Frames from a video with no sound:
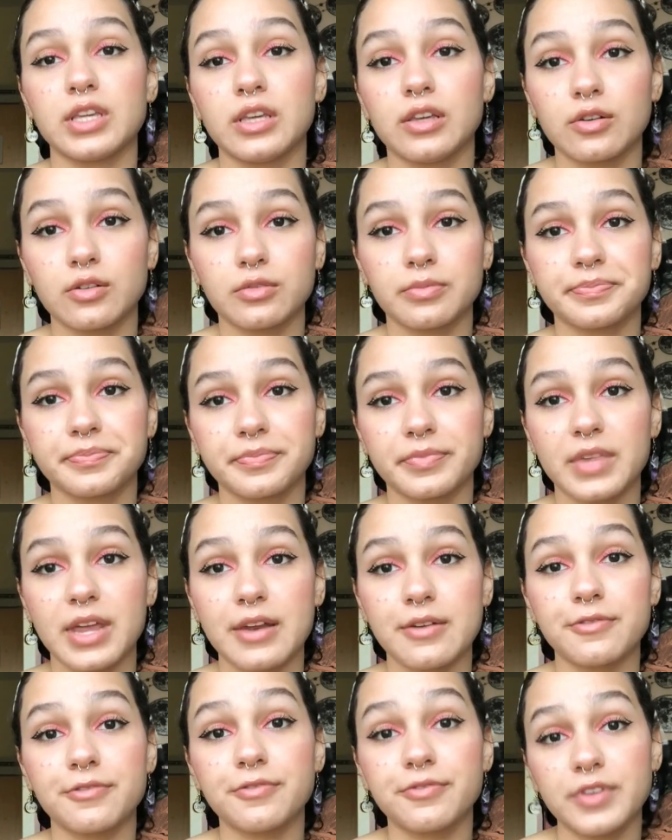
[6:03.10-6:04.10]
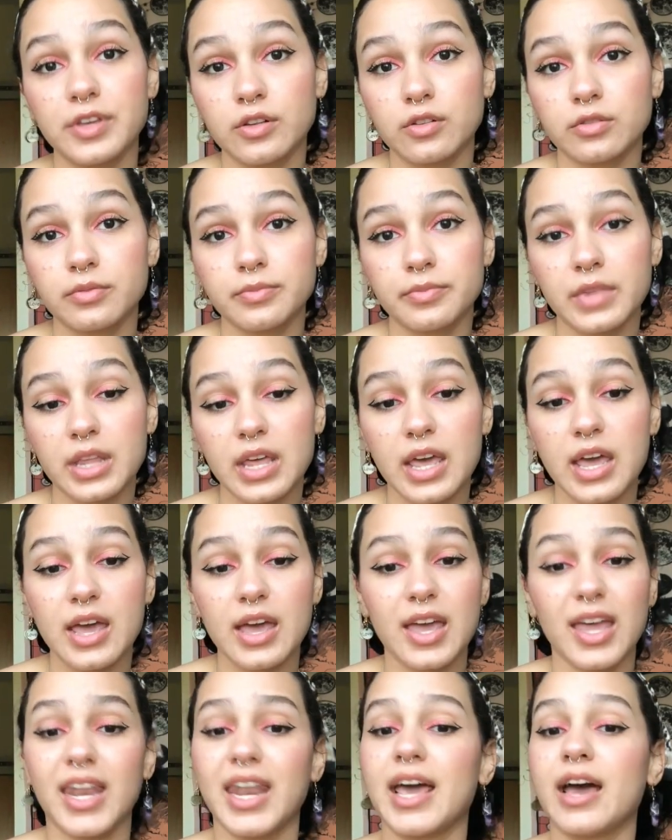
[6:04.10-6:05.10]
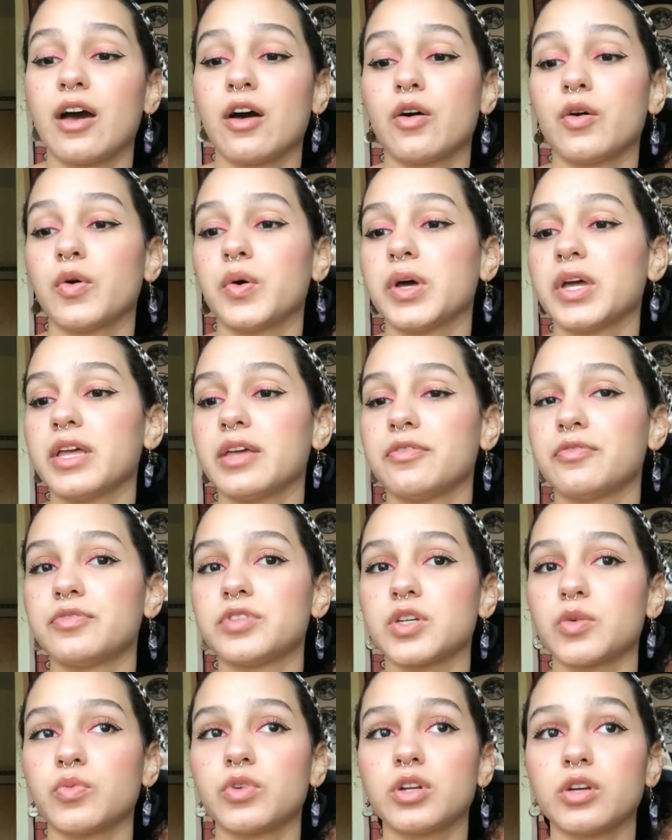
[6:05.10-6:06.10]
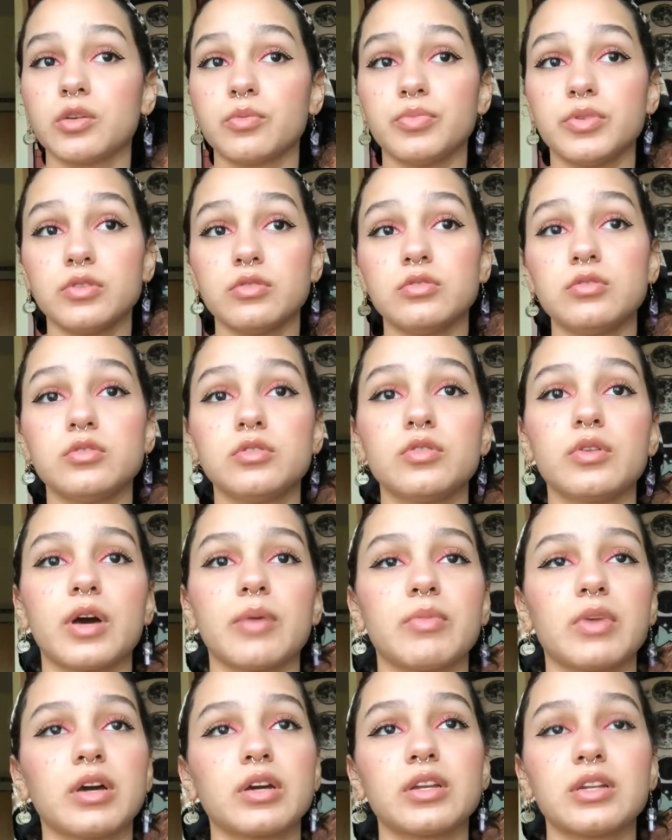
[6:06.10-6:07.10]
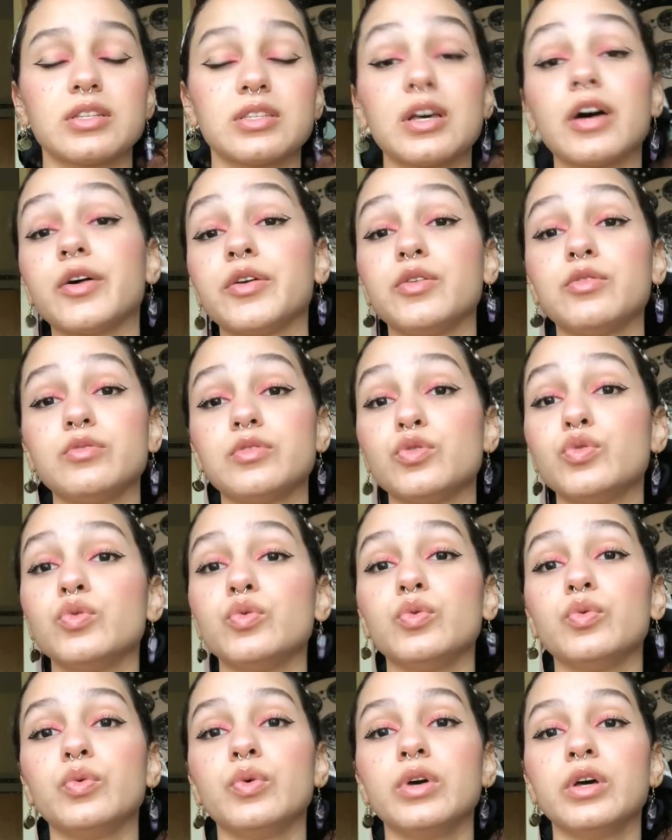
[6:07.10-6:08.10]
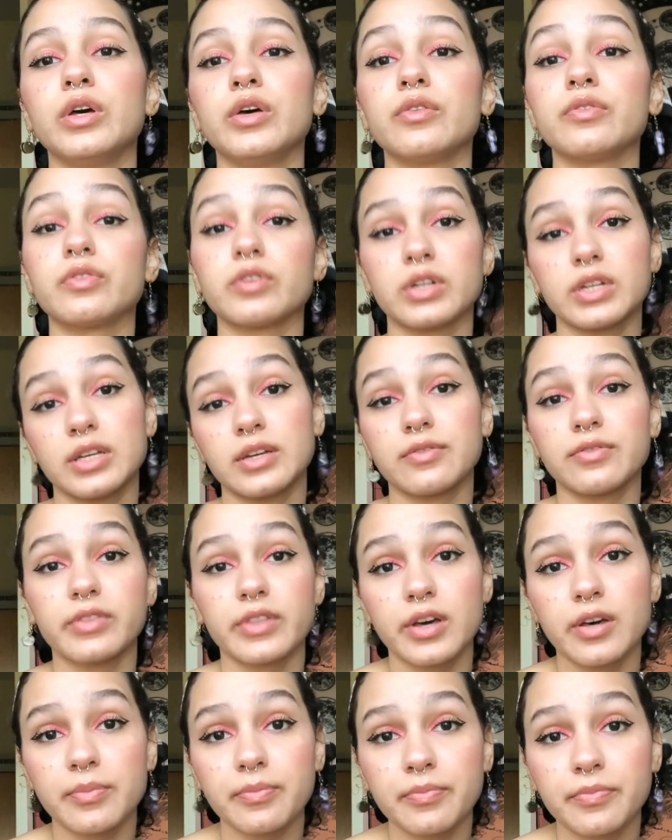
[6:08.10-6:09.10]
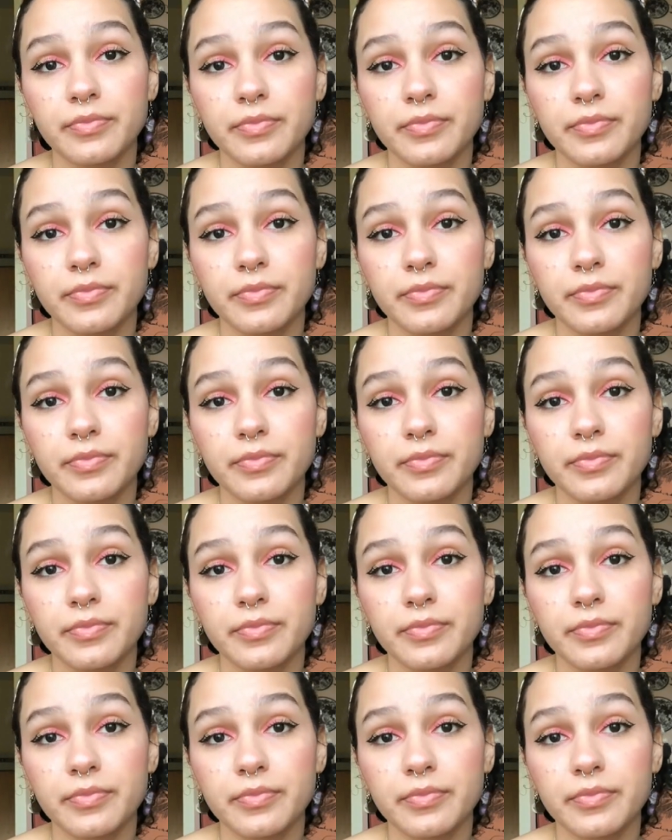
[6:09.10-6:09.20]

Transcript: heal and feel. And now, if someone abused you, I'm not going to tell you to forgive them,